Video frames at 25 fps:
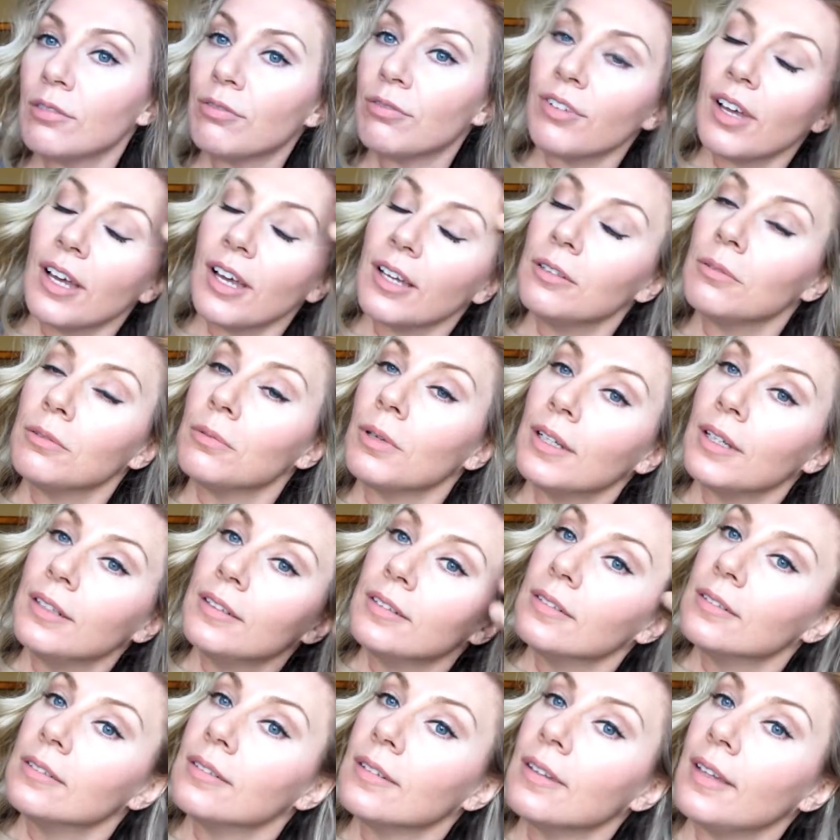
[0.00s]
find
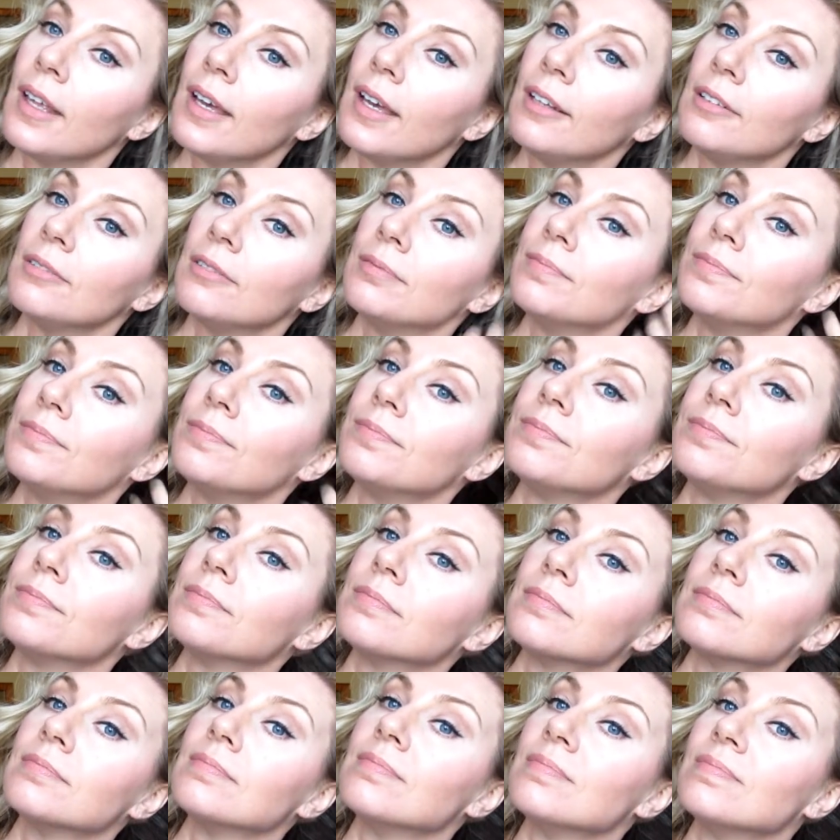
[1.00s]
one that
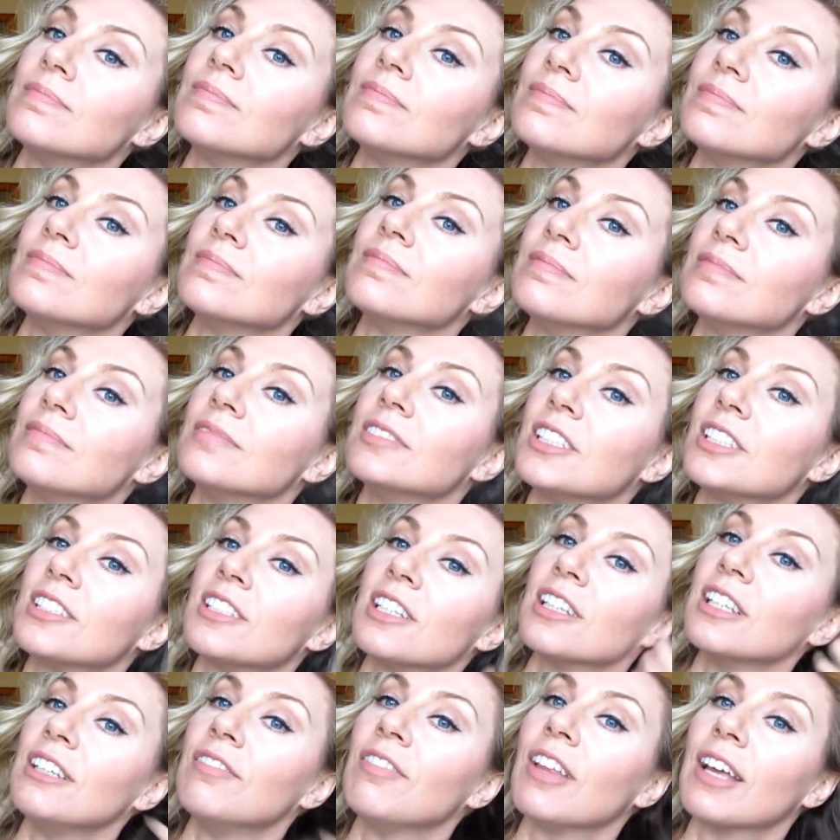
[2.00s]

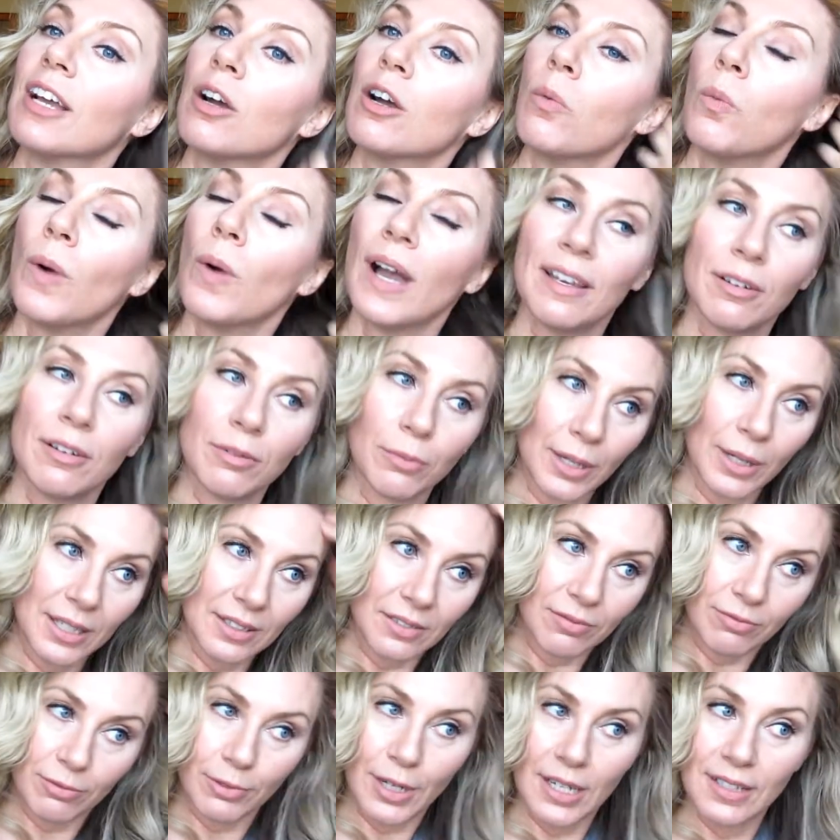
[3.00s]
doesn't leave like a white
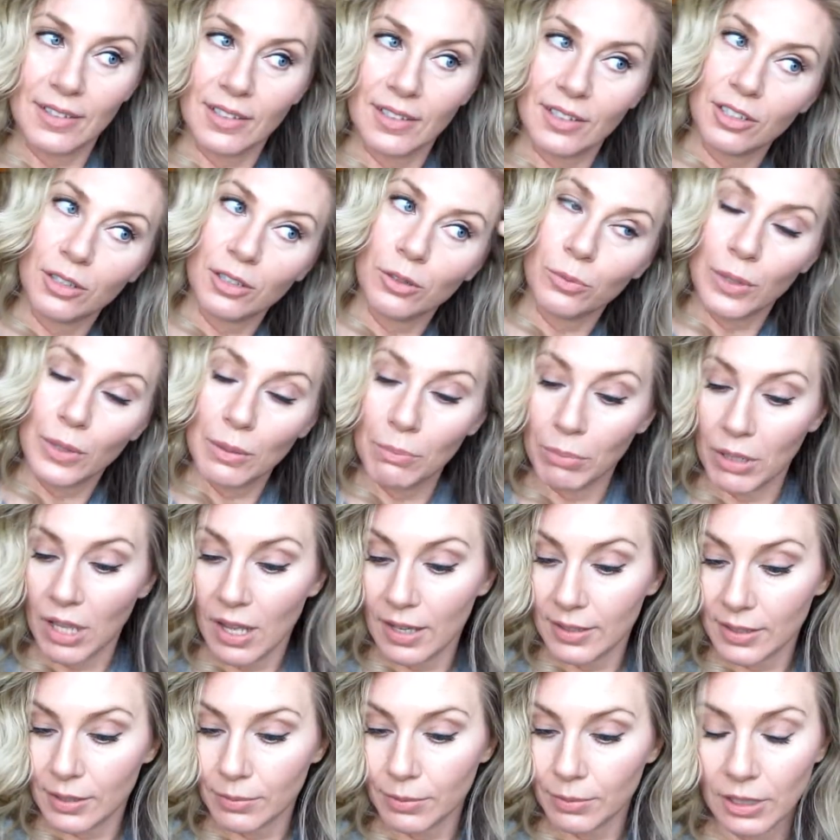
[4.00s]
residue. We
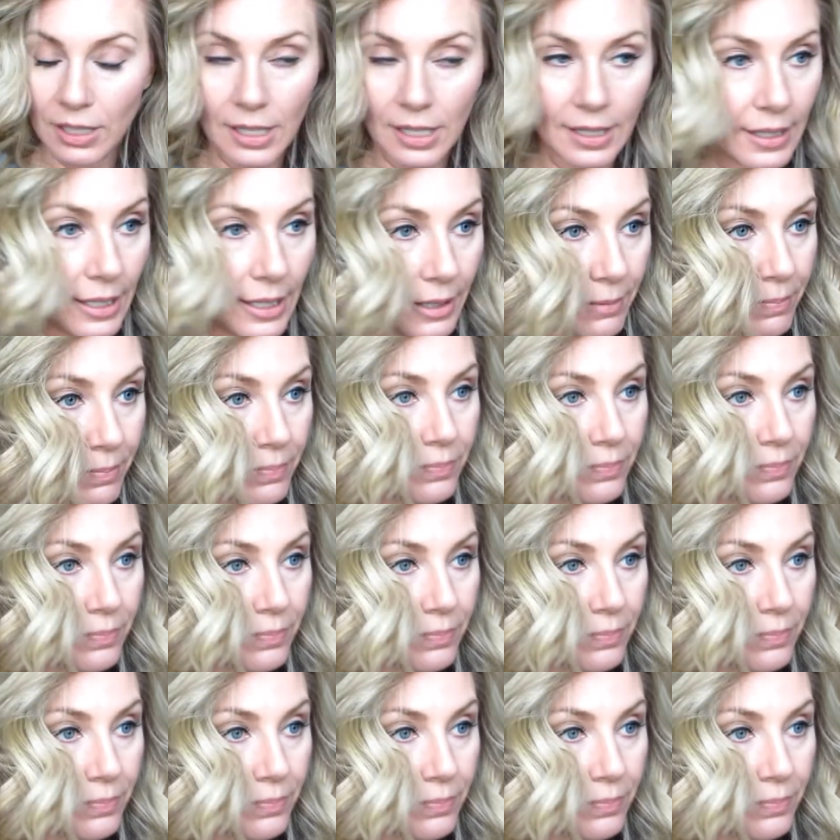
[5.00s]
blondes, we're lucky.